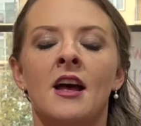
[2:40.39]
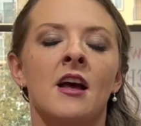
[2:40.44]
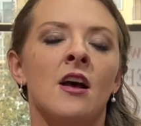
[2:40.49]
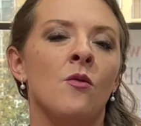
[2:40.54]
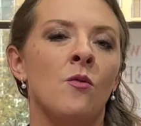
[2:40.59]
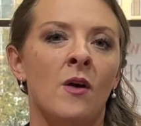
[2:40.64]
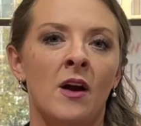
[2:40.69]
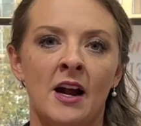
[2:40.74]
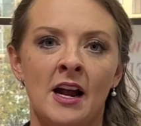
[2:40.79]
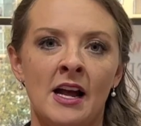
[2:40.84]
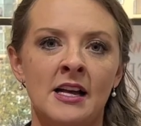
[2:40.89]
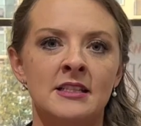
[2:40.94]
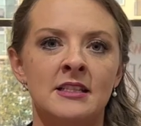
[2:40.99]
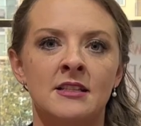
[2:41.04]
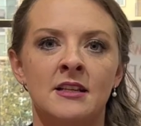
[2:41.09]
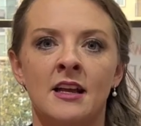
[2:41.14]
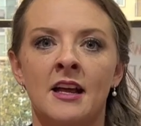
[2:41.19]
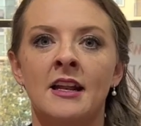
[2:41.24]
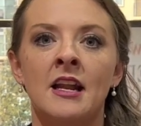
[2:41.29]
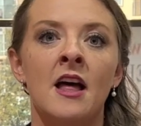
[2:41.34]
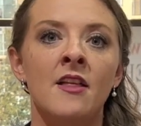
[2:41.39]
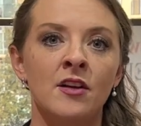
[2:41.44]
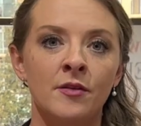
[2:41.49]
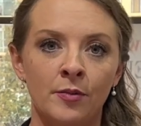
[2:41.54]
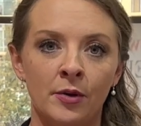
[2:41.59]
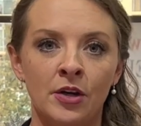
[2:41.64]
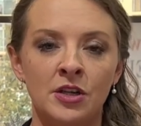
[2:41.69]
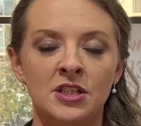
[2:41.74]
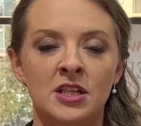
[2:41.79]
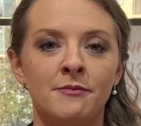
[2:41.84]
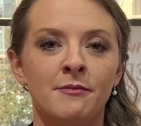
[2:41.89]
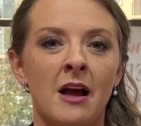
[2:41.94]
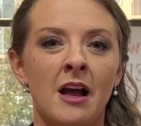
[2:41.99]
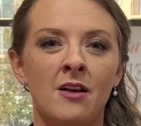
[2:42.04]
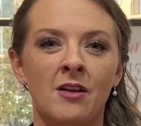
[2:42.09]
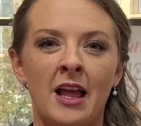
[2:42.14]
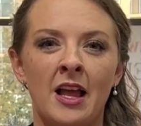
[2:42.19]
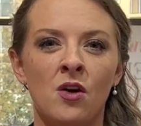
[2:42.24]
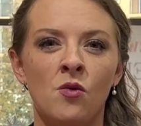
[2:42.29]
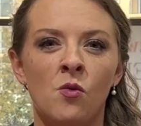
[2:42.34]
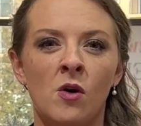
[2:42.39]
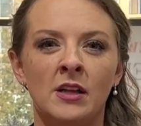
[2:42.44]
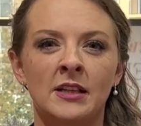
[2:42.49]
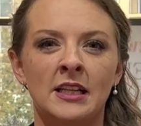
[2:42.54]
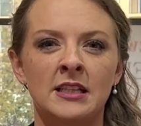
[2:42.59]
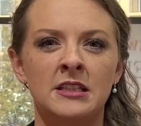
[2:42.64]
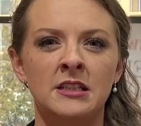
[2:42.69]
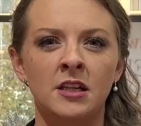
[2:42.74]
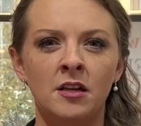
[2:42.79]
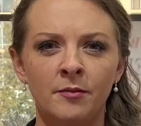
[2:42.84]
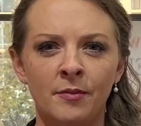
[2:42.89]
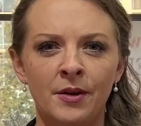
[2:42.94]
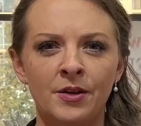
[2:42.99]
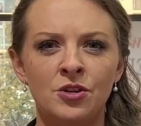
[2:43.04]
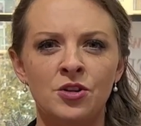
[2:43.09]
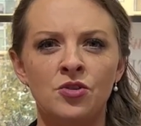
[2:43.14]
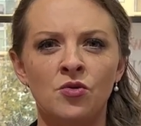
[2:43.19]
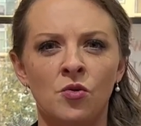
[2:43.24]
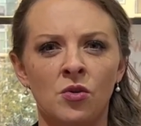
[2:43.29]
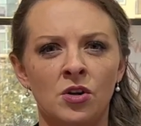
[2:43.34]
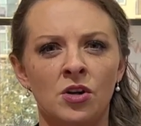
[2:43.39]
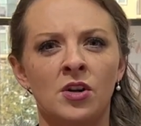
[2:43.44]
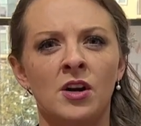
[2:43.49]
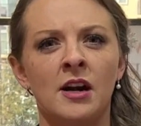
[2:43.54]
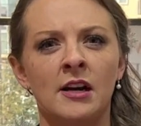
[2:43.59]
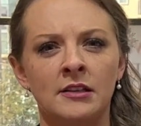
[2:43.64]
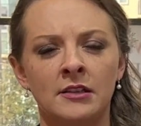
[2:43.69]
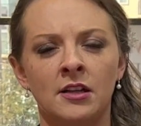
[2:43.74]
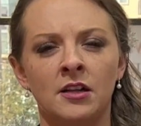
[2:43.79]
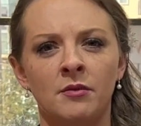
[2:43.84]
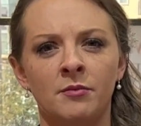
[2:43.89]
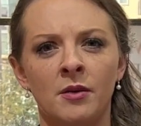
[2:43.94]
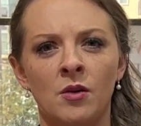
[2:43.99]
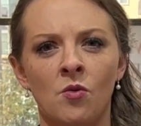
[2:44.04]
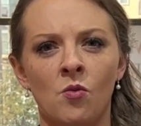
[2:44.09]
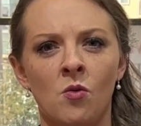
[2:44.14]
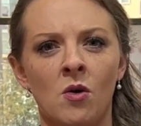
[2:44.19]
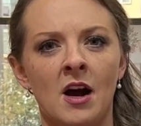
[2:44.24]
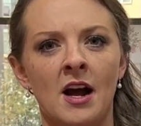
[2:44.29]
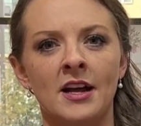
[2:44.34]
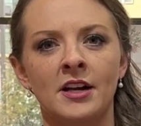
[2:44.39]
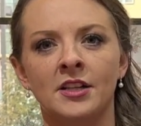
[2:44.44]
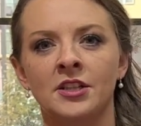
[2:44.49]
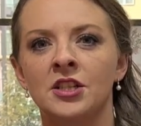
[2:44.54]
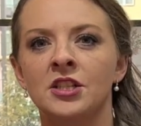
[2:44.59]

whereas another person might like one that's a little bit shorter and a little bit wider.